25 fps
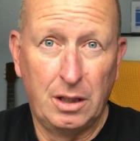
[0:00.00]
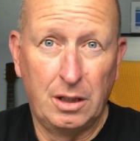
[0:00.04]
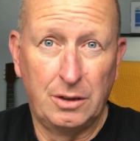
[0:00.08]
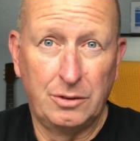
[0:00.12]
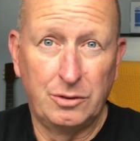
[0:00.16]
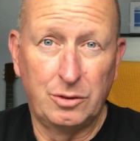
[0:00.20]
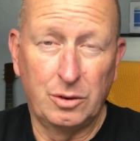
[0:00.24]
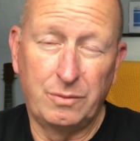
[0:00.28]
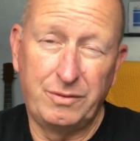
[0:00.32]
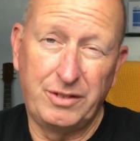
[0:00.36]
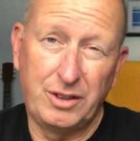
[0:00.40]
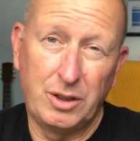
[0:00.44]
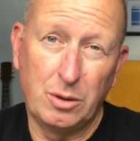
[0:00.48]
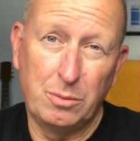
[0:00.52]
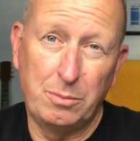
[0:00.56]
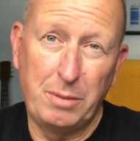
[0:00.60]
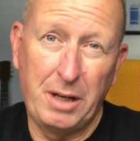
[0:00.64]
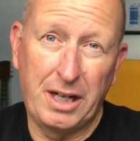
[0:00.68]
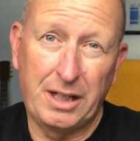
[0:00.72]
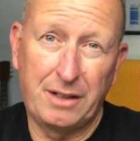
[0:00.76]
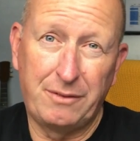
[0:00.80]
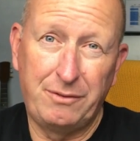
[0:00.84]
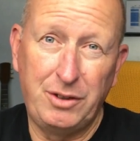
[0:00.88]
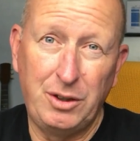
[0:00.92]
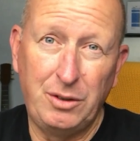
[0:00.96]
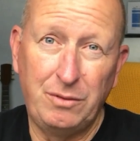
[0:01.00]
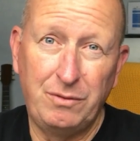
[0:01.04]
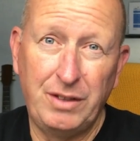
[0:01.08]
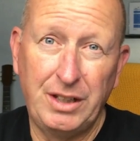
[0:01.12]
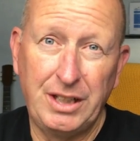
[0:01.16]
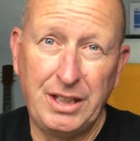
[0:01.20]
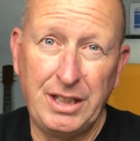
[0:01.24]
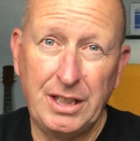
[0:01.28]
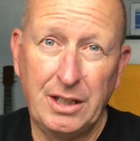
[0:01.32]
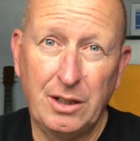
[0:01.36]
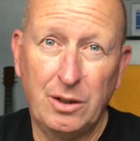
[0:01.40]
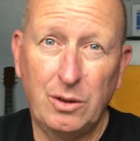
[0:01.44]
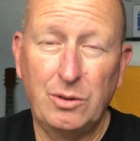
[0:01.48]
So if you go back a few
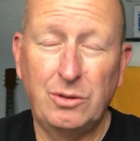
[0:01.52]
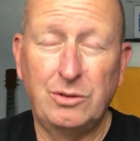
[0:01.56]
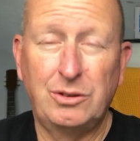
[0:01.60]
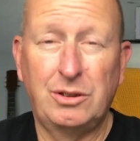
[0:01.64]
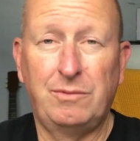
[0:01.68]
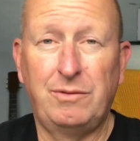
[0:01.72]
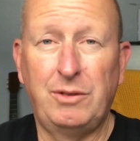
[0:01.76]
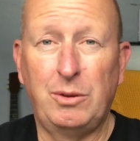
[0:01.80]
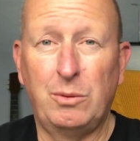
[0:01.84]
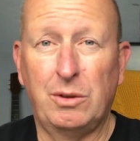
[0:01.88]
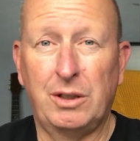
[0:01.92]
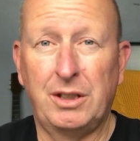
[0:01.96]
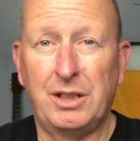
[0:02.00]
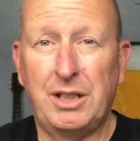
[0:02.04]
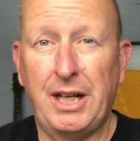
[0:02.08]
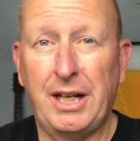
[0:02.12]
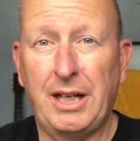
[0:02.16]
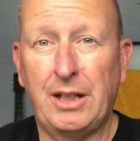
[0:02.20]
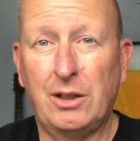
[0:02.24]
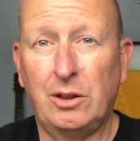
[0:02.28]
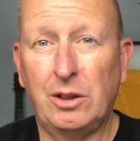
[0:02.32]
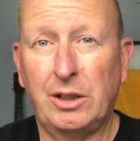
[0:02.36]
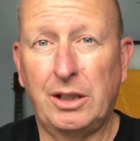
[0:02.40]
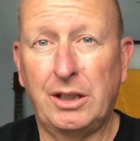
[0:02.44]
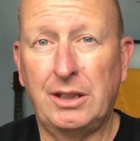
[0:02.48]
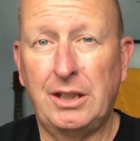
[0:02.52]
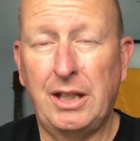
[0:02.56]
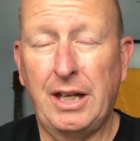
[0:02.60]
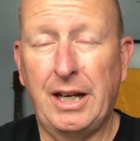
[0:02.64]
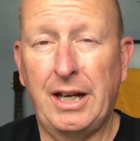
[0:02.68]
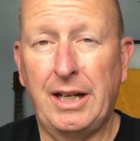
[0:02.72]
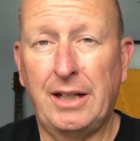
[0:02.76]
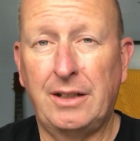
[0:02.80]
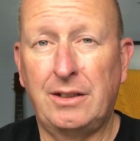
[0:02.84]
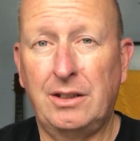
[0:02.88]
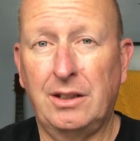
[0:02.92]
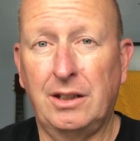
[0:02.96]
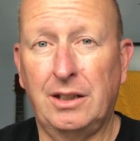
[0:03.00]
videos, if you want to take a look at
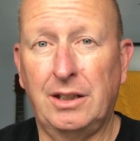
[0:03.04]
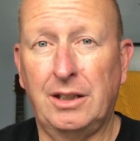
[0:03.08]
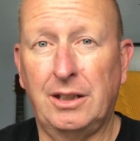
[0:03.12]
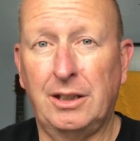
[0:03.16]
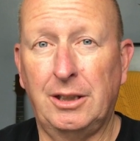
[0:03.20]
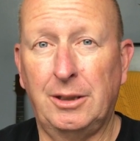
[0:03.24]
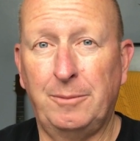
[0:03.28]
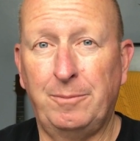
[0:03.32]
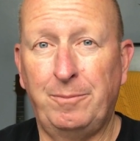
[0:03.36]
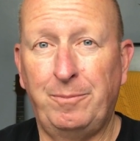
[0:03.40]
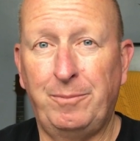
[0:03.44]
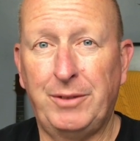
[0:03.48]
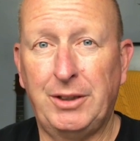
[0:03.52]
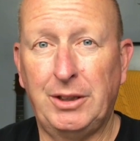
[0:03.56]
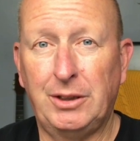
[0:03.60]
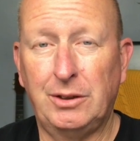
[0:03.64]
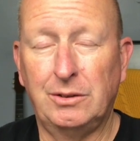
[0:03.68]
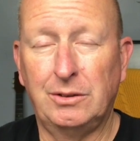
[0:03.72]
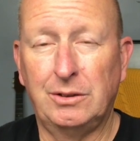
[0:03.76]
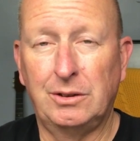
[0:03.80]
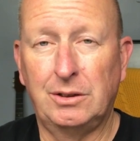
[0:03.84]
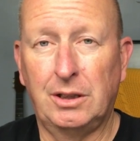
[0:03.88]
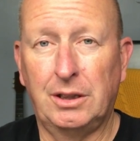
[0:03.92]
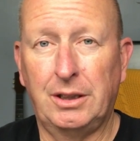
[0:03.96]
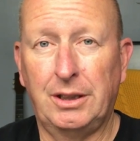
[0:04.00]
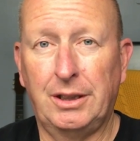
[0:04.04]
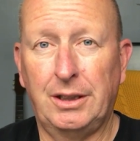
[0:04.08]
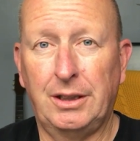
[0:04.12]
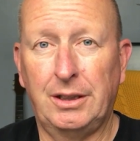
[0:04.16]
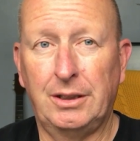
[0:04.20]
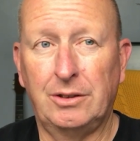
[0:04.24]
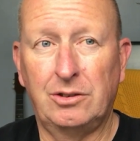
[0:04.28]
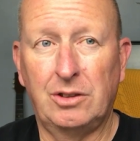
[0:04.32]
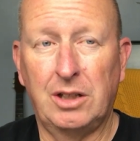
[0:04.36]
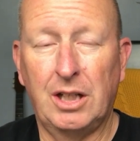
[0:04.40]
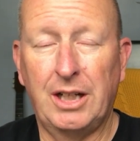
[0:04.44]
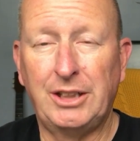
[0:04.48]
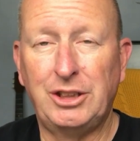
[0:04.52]
that, there's a
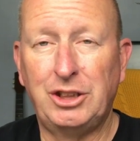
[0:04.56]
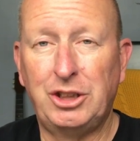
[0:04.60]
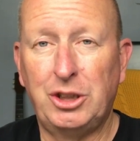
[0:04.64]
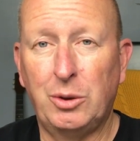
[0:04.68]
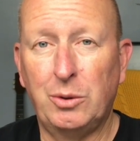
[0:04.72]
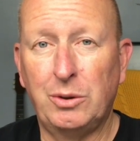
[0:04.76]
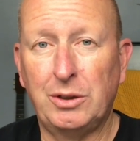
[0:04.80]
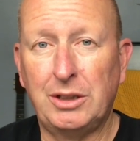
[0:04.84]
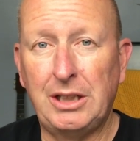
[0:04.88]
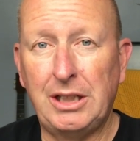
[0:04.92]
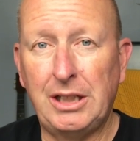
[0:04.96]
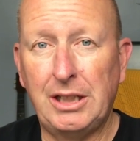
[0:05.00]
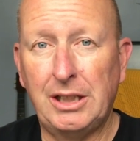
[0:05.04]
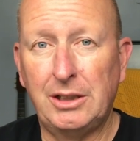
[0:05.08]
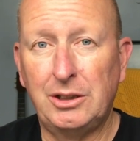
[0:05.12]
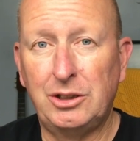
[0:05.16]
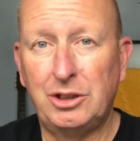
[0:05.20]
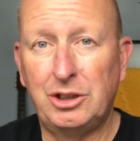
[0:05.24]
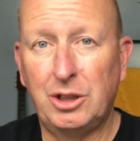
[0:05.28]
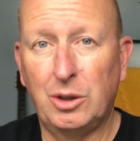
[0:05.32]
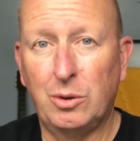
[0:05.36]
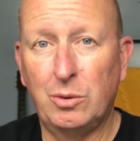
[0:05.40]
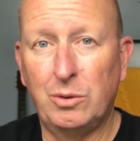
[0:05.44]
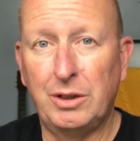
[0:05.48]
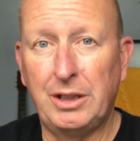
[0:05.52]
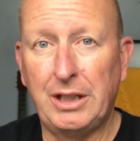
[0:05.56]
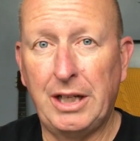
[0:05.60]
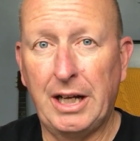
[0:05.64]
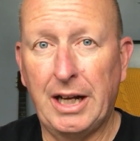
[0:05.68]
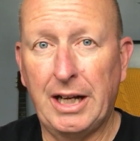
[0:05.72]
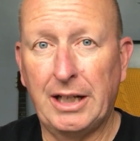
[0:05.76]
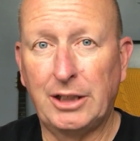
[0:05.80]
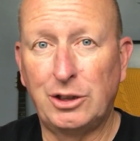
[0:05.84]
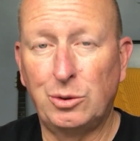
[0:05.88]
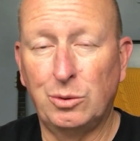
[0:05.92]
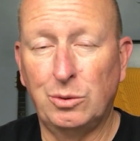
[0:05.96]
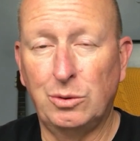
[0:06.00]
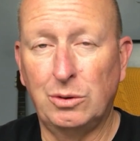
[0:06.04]
slideshow at the end showing the
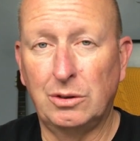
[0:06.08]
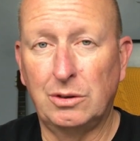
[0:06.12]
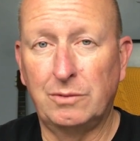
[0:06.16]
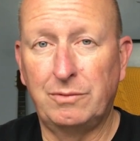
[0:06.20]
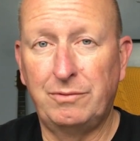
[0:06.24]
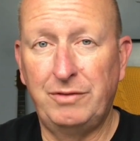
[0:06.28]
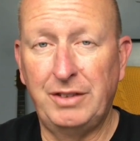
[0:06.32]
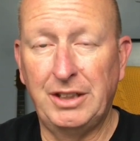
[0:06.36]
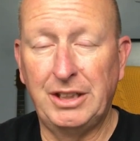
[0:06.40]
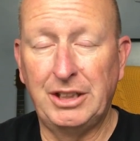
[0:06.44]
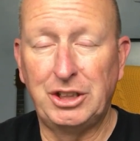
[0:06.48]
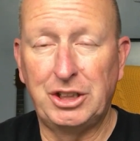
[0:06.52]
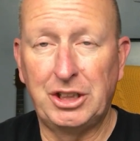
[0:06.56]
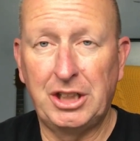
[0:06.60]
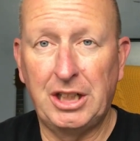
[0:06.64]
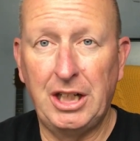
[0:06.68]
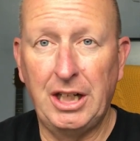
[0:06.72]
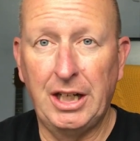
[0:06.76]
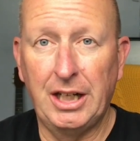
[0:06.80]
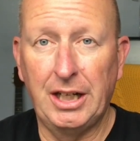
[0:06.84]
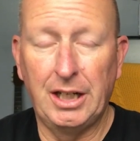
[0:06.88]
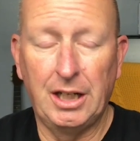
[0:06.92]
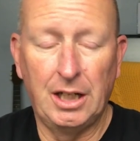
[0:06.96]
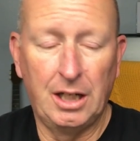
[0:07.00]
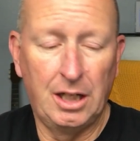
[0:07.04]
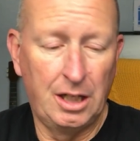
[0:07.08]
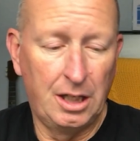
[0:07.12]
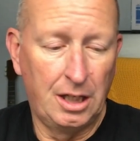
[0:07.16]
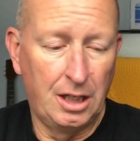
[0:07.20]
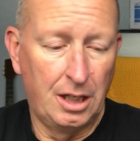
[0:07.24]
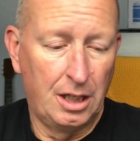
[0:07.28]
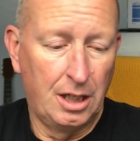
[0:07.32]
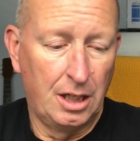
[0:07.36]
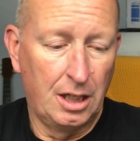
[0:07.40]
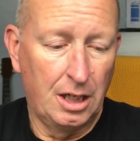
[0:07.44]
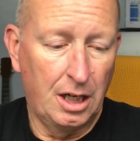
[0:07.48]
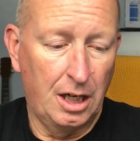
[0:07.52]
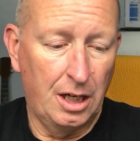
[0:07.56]
actual finished kit.
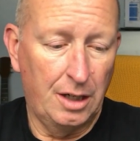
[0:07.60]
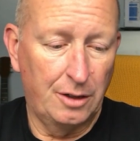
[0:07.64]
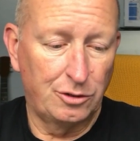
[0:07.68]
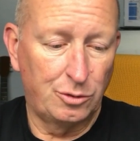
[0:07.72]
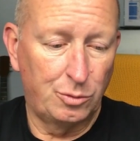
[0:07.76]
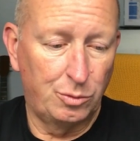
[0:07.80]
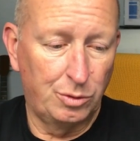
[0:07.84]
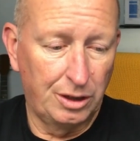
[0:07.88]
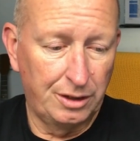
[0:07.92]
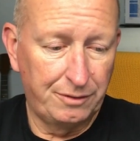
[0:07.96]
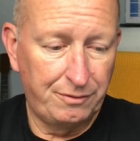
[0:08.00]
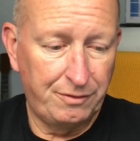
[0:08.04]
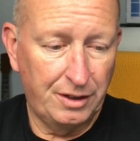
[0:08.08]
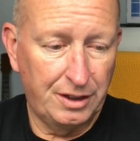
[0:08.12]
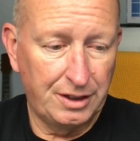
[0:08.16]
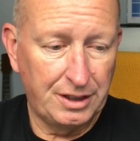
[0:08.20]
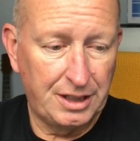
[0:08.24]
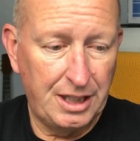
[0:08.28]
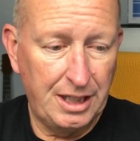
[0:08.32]
It was a really fun